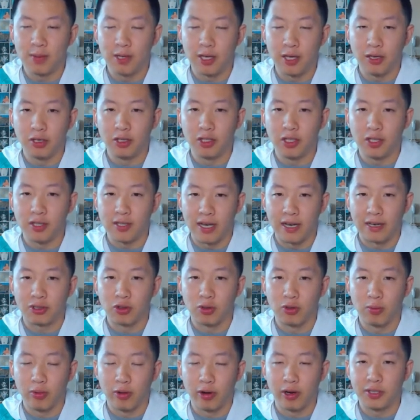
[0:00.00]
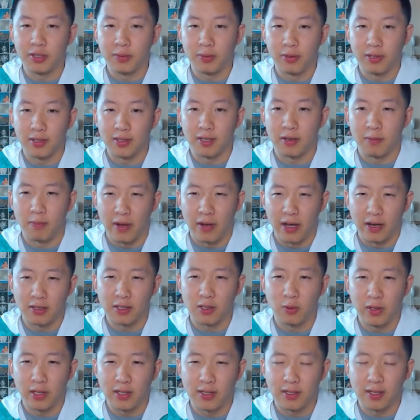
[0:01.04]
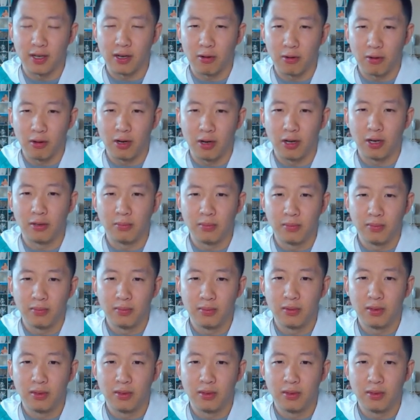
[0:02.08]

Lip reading: They could just Astro Barrage plus like Max Quake Zekrom.